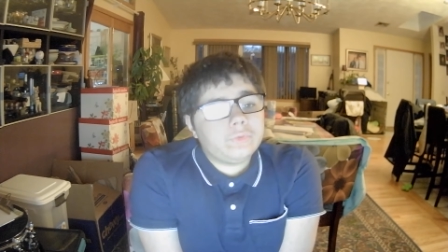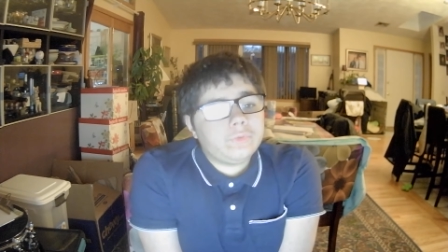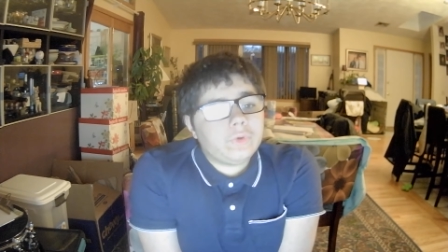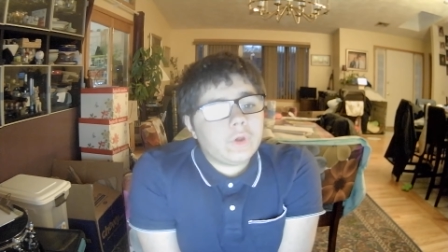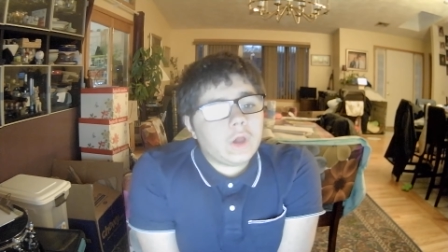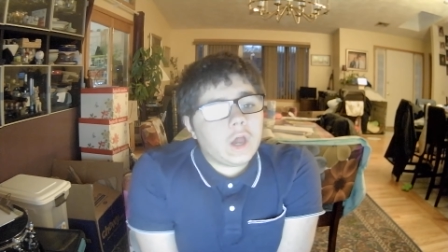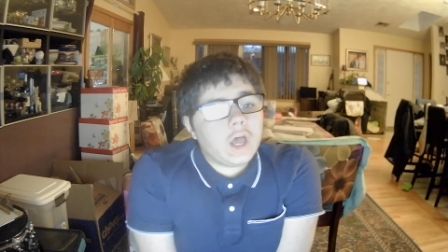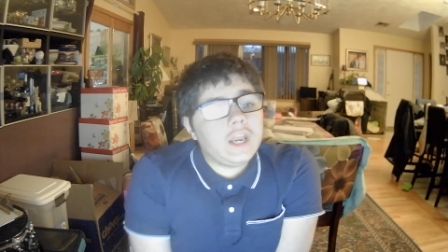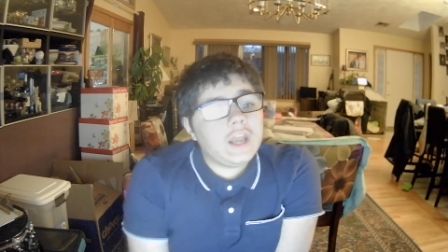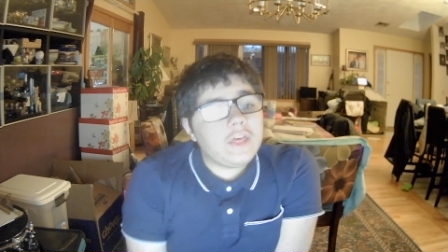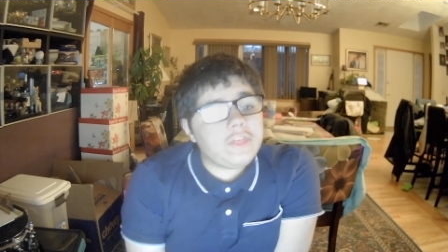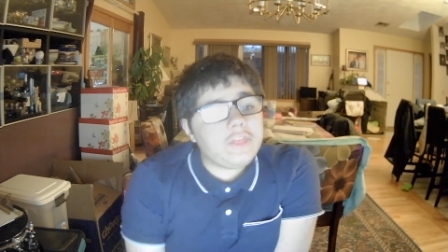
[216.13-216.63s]

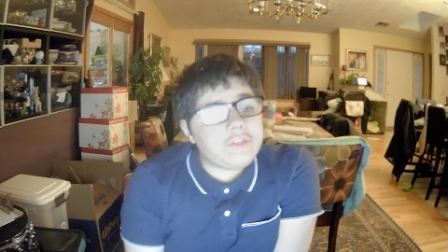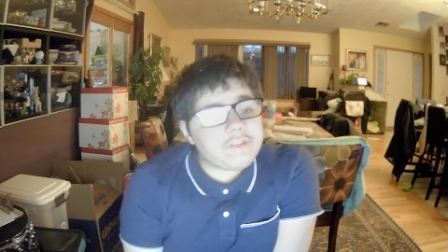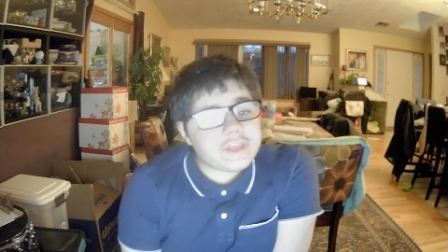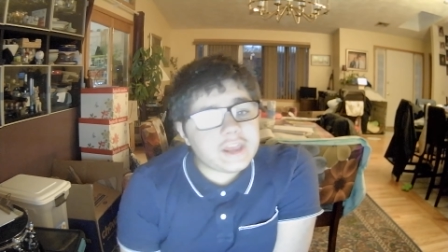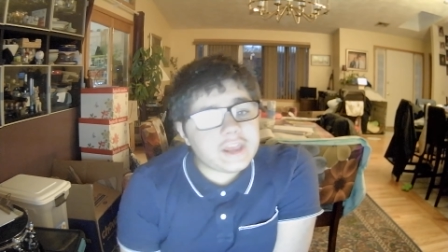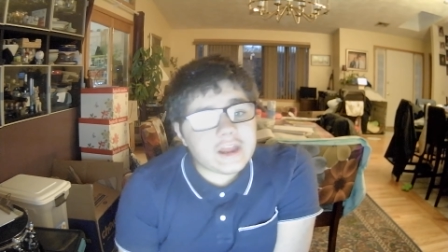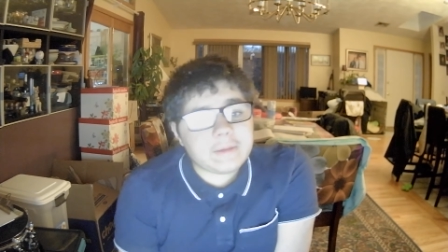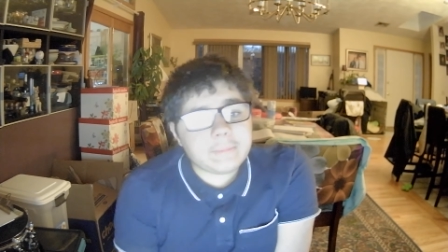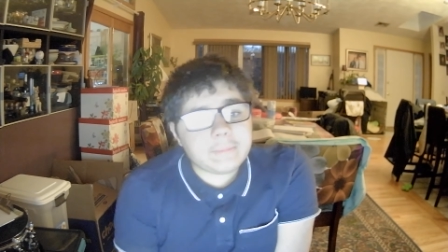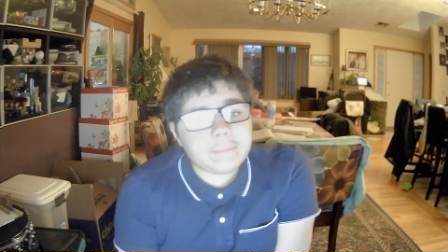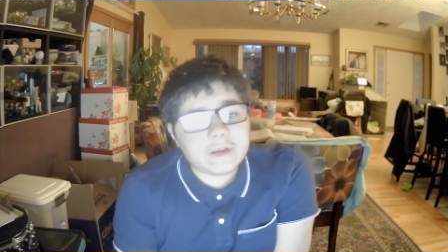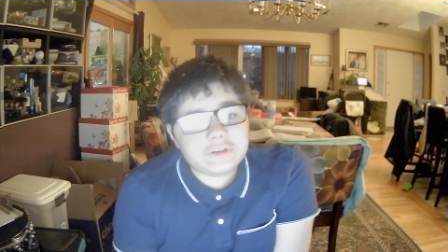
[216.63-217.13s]
another thing
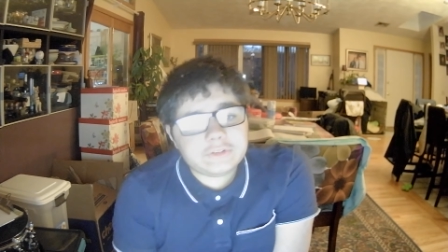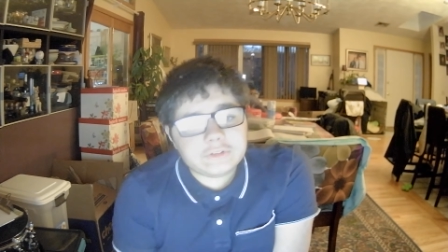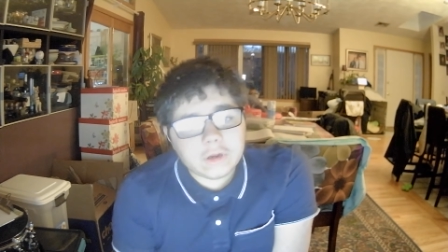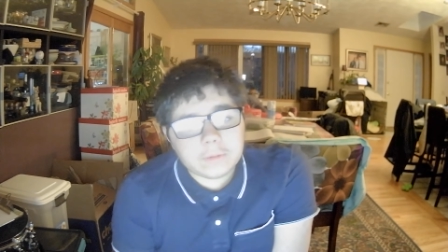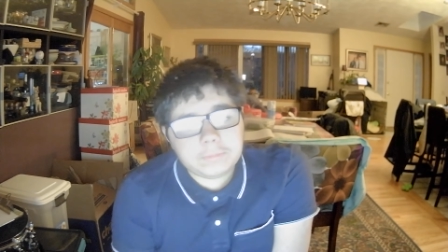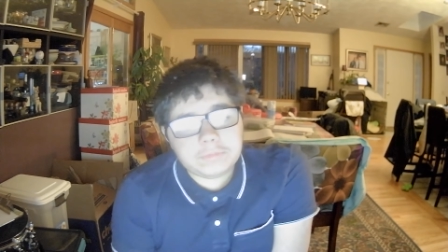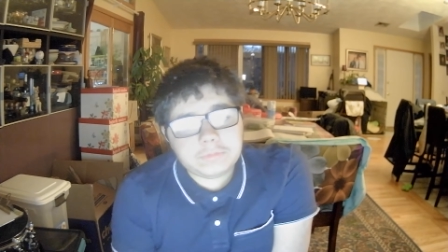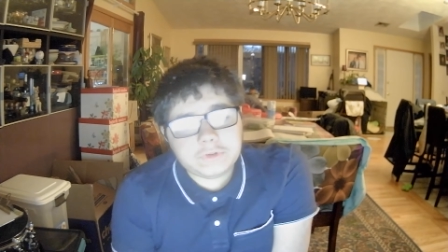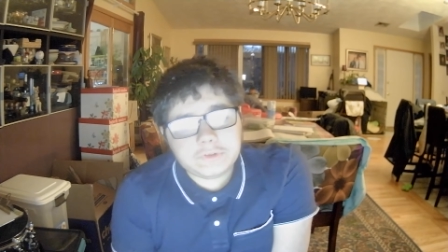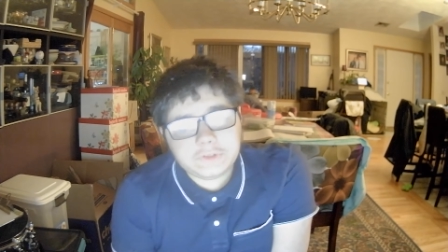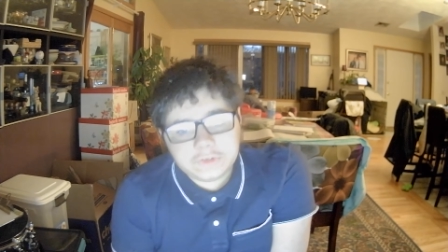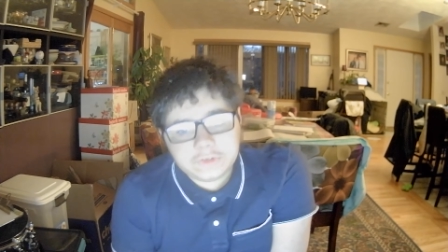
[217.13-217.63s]
I
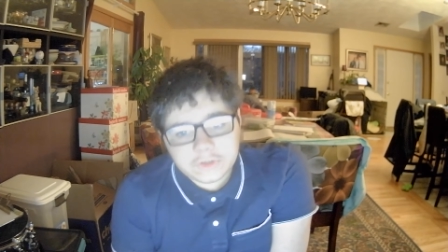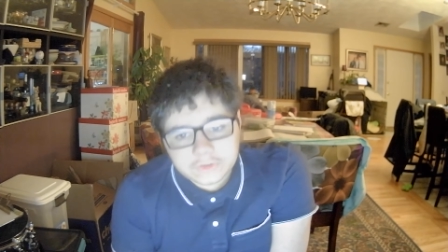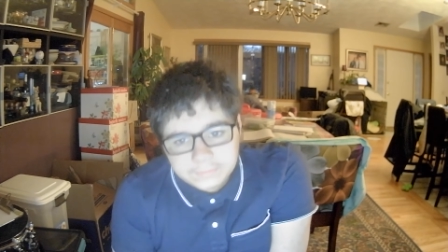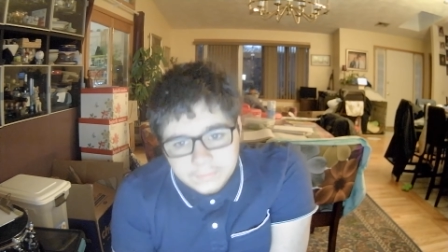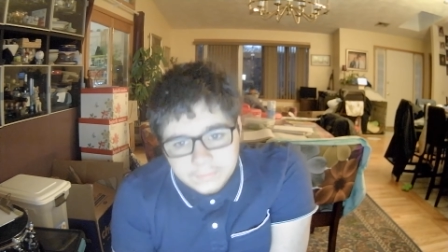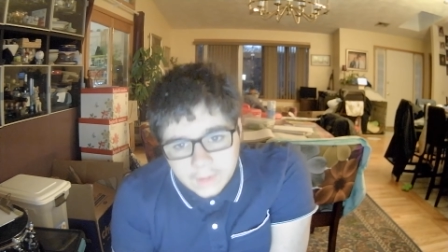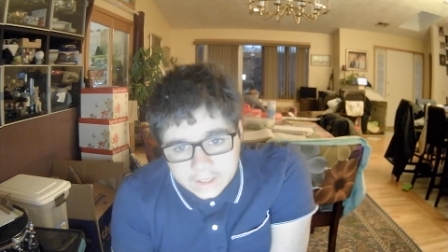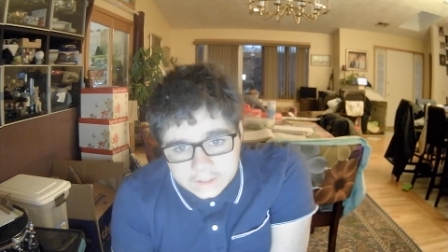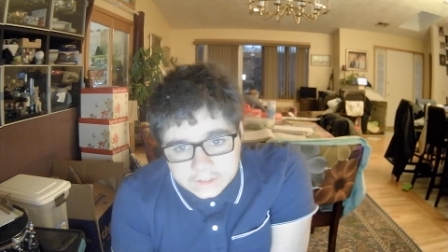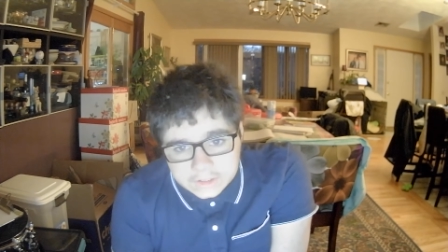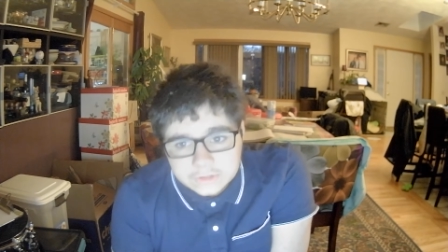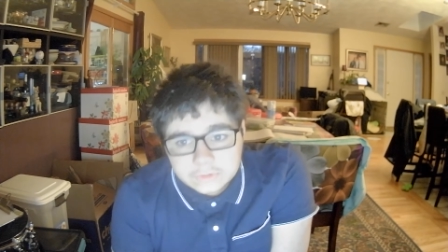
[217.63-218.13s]
just
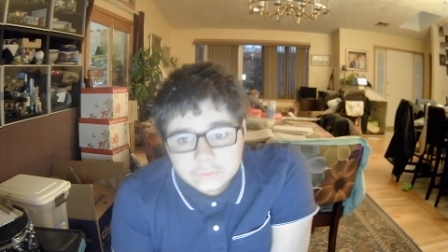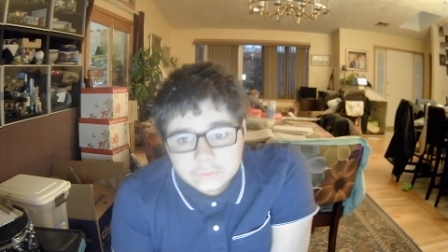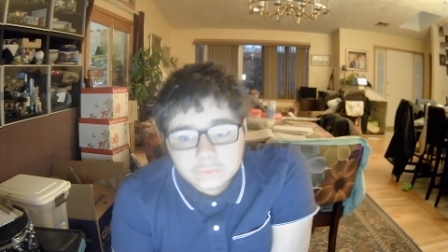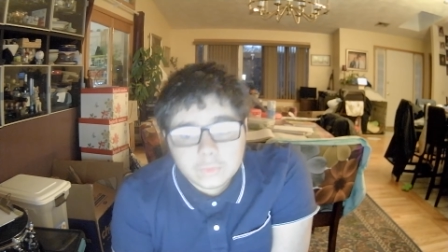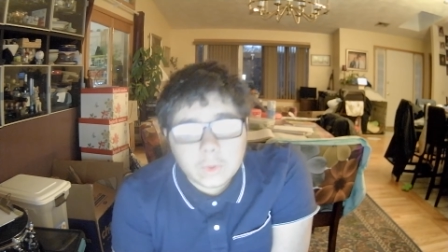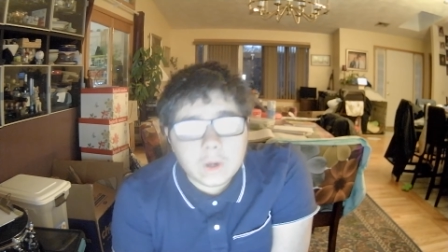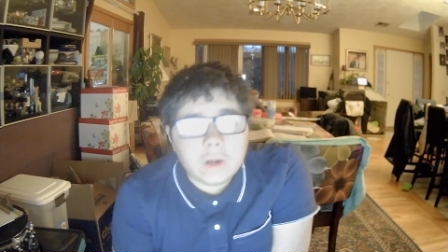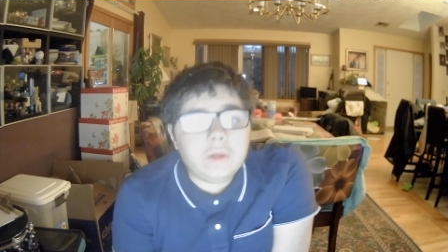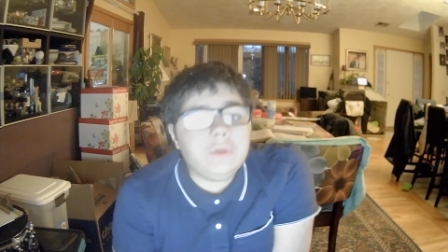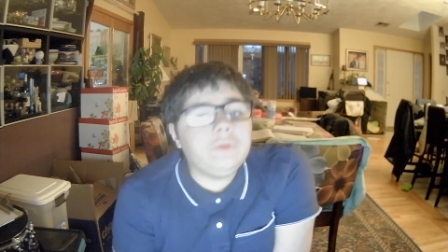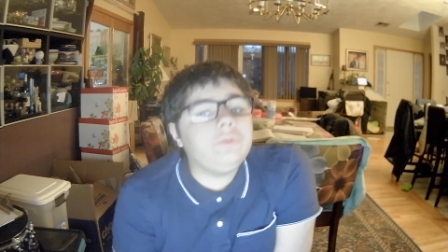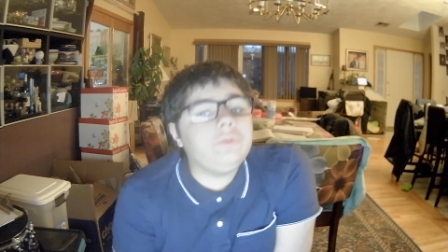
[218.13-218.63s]
mentioned
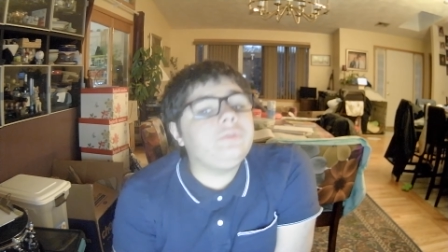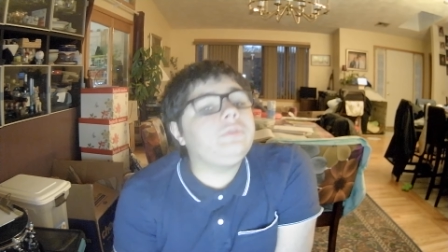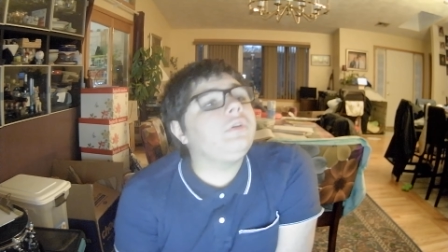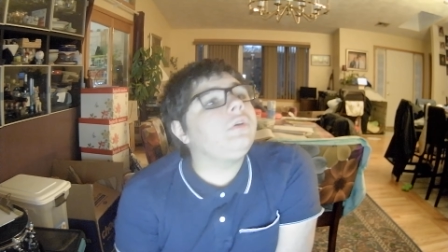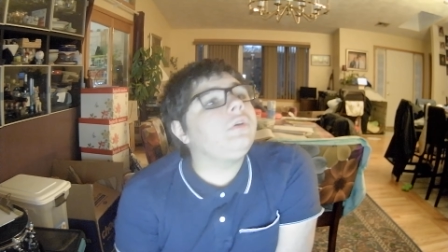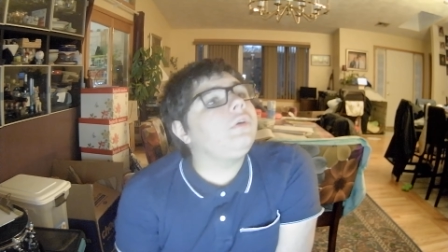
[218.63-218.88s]
was